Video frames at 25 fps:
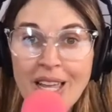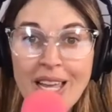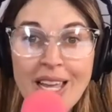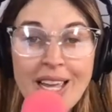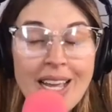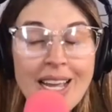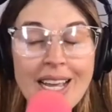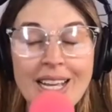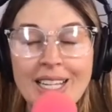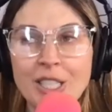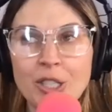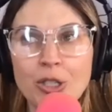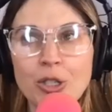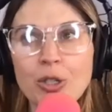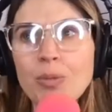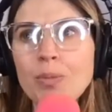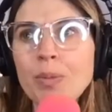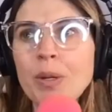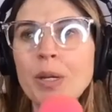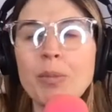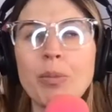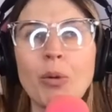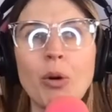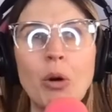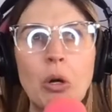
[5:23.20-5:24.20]
It's true.
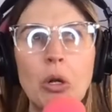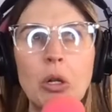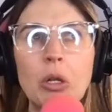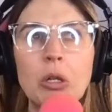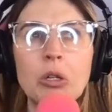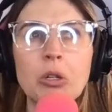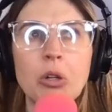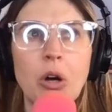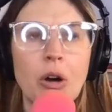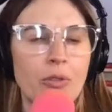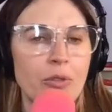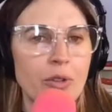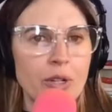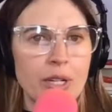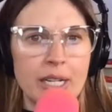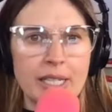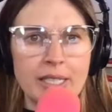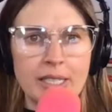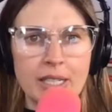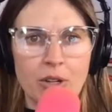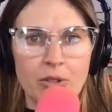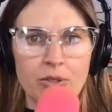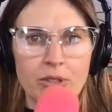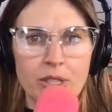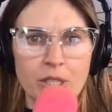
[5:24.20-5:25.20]
People love when I
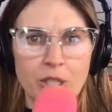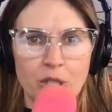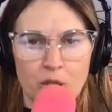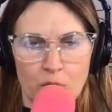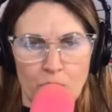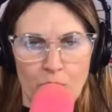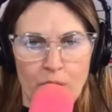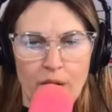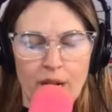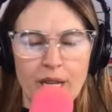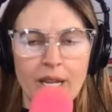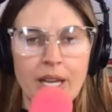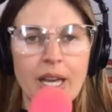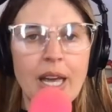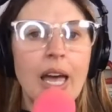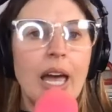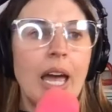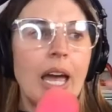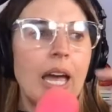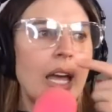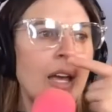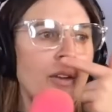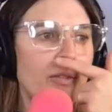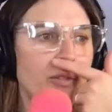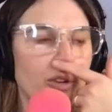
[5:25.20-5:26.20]
tell this story.
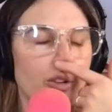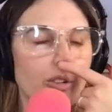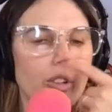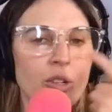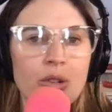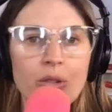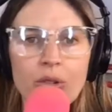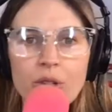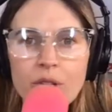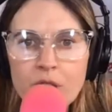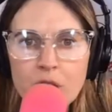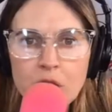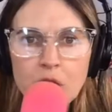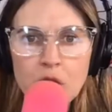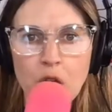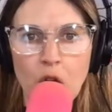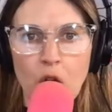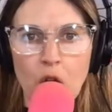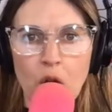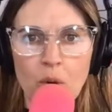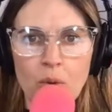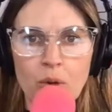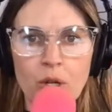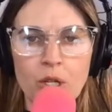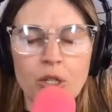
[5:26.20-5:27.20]
If you're new to the
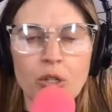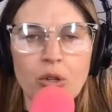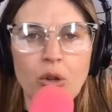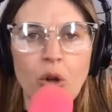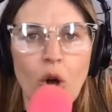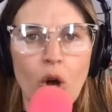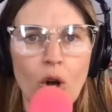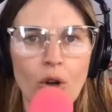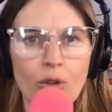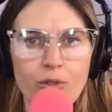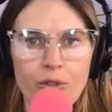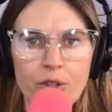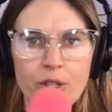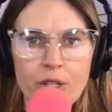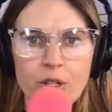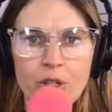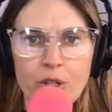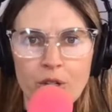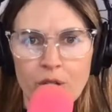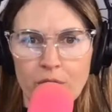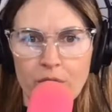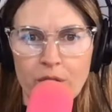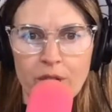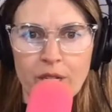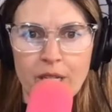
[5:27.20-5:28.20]
show, you'll often
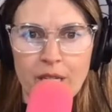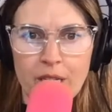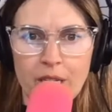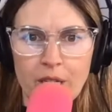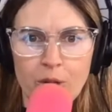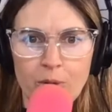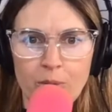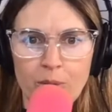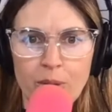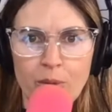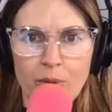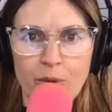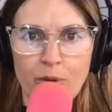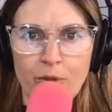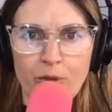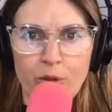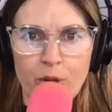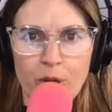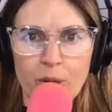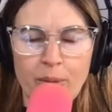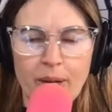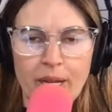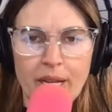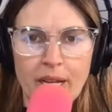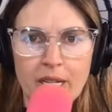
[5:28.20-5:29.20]
hear, hear me refer
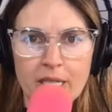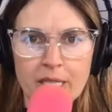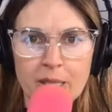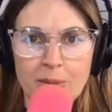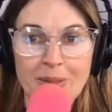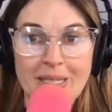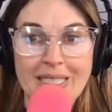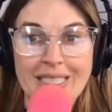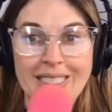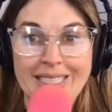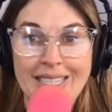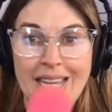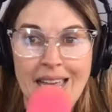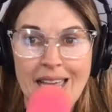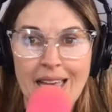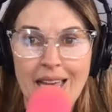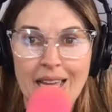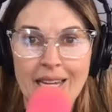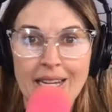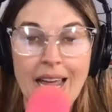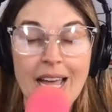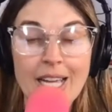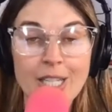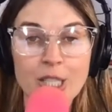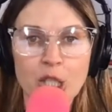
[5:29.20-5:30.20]
to my husband,
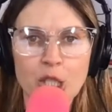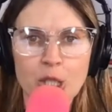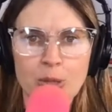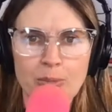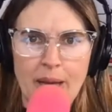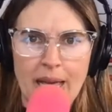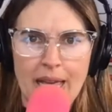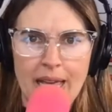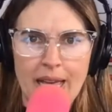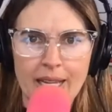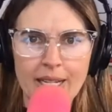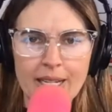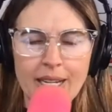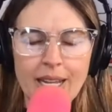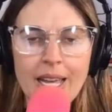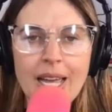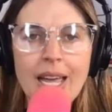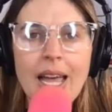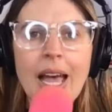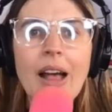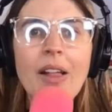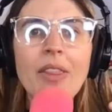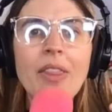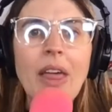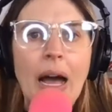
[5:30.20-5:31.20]
Dan, as Schman.
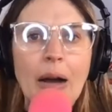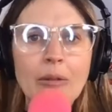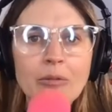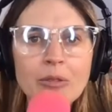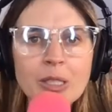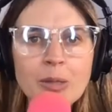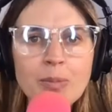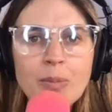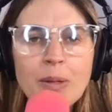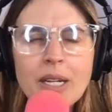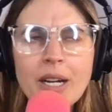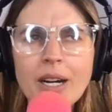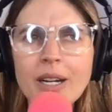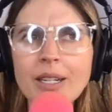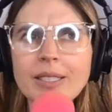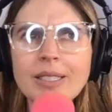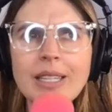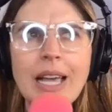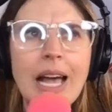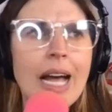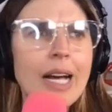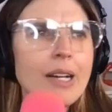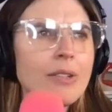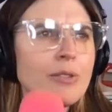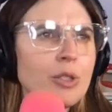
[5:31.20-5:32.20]
That was because
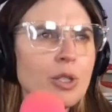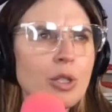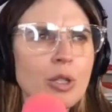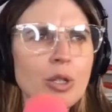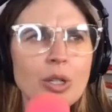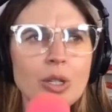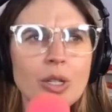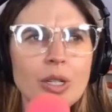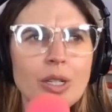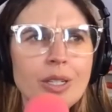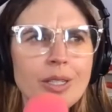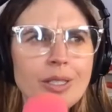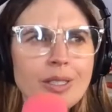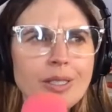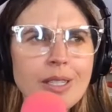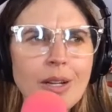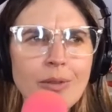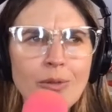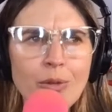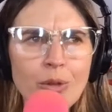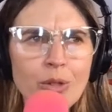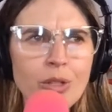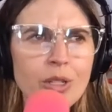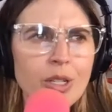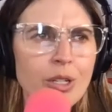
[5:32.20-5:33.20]
after
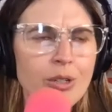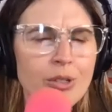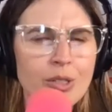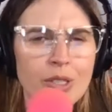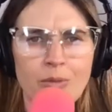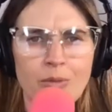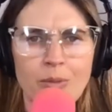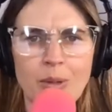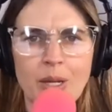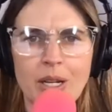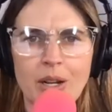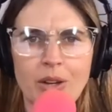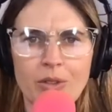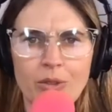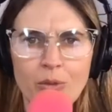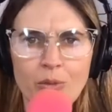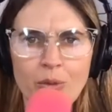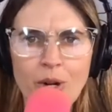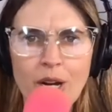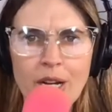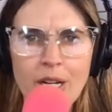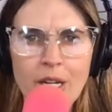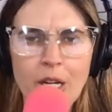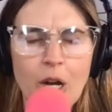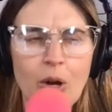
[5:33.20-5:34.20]
several years of being on the
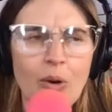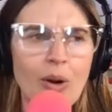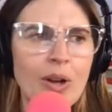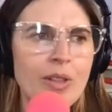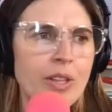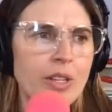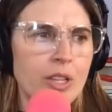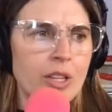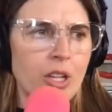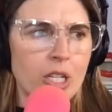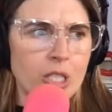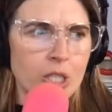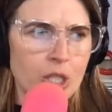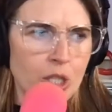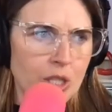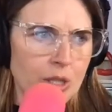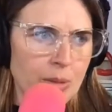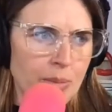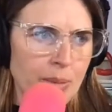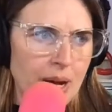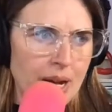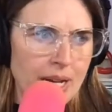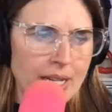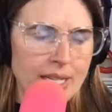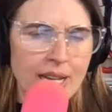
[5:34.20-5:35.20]
radio and then launching the
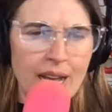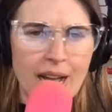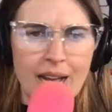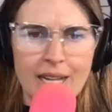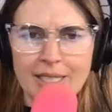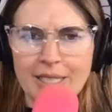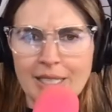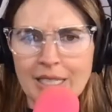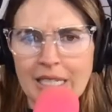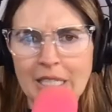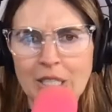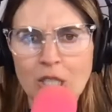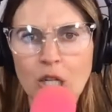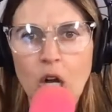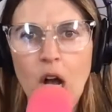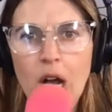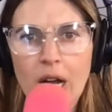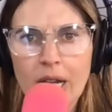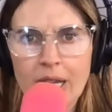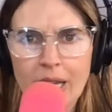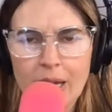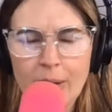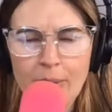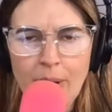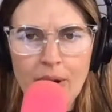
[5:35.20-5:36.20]
podcast and
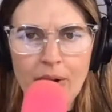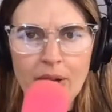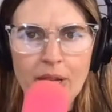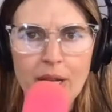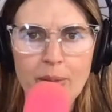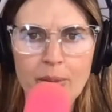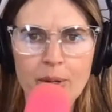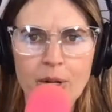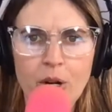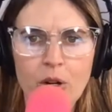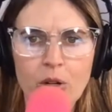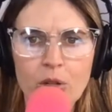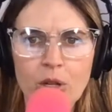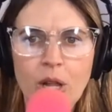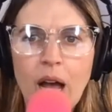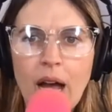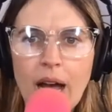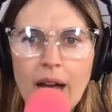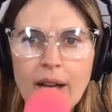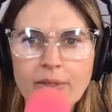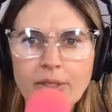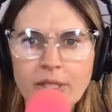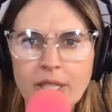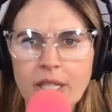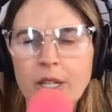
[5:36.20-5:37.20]
talking about him in our
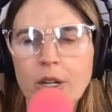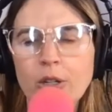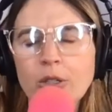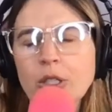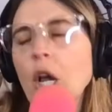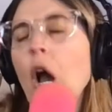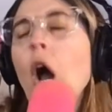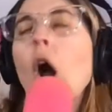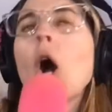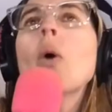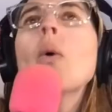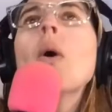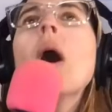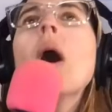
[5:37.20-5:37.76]
lives, he goes, Oh,